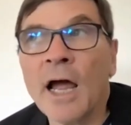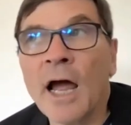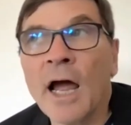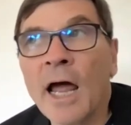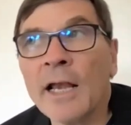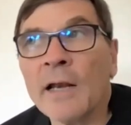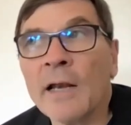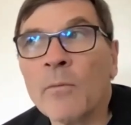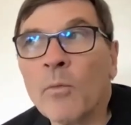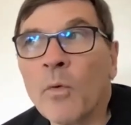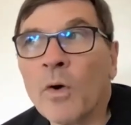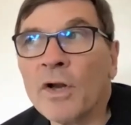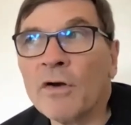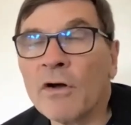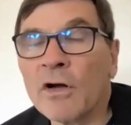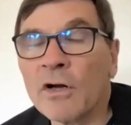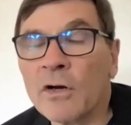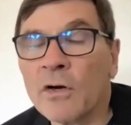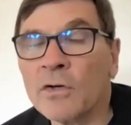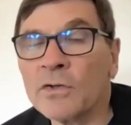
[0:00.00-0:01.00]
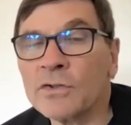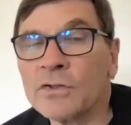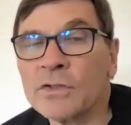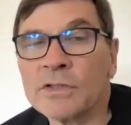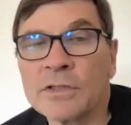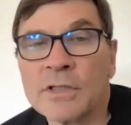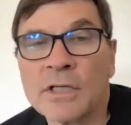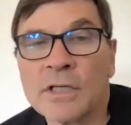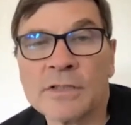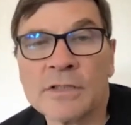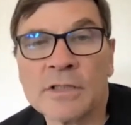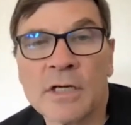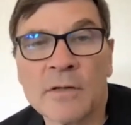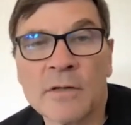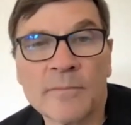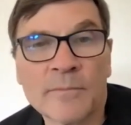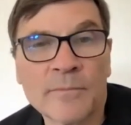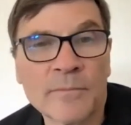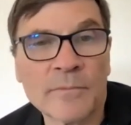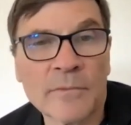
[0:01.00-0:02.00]
and what your unconscious does, you
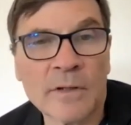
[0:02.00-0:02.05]
know,